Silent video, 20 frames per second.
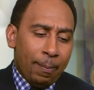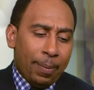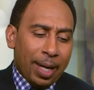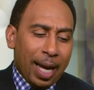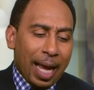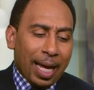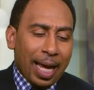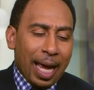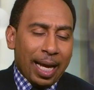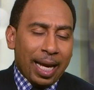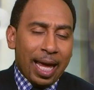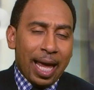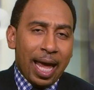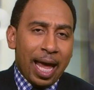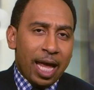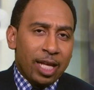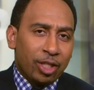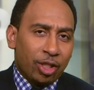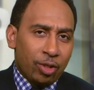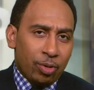But I got to
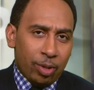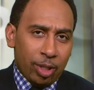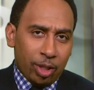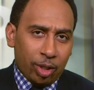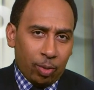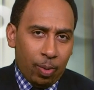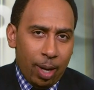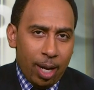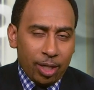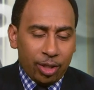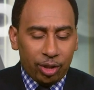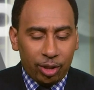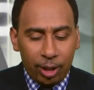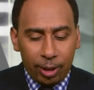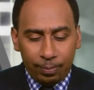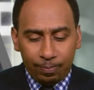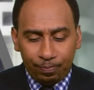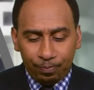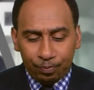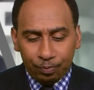ask you this
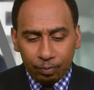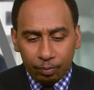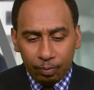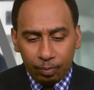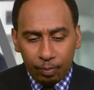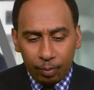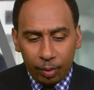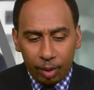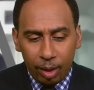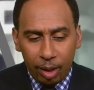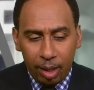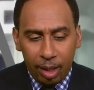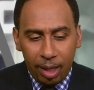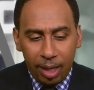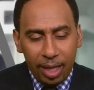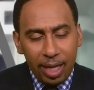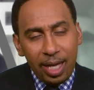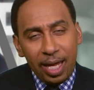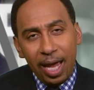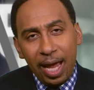question.
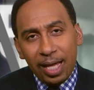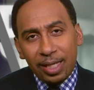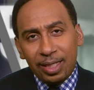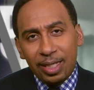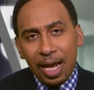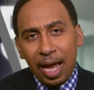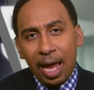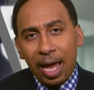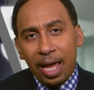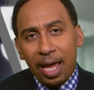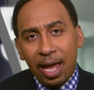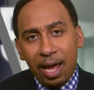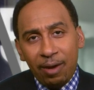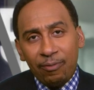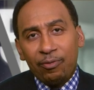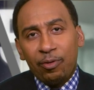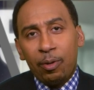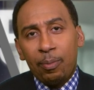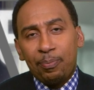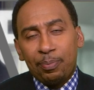He has not
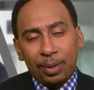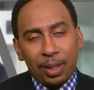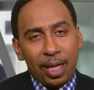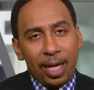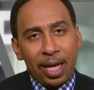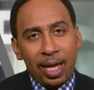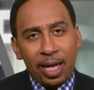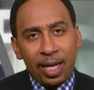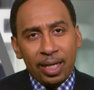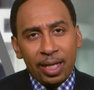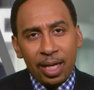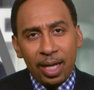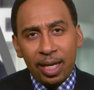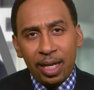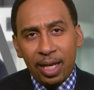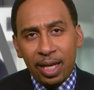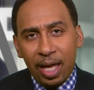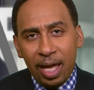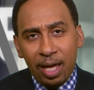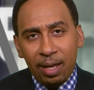ever played in
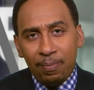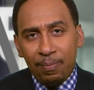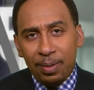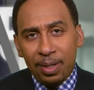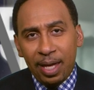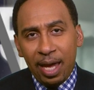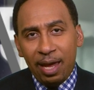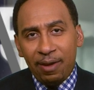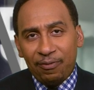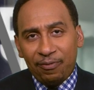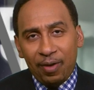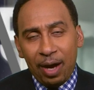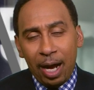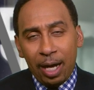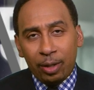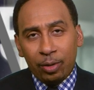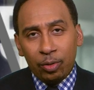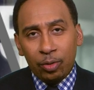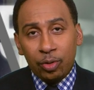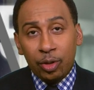an NBA
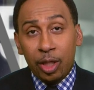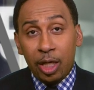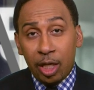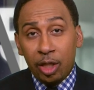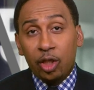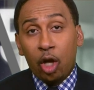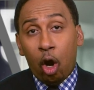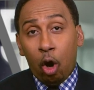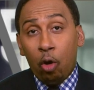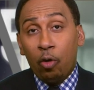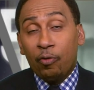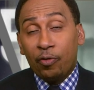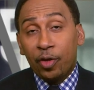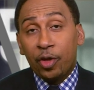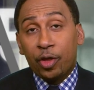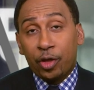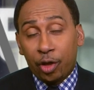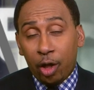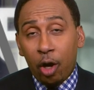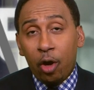Finals. He's over
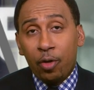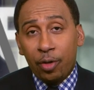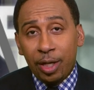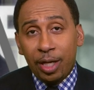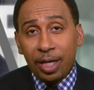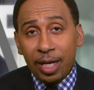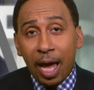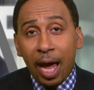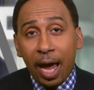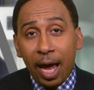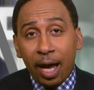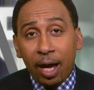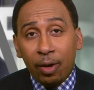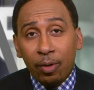30 now.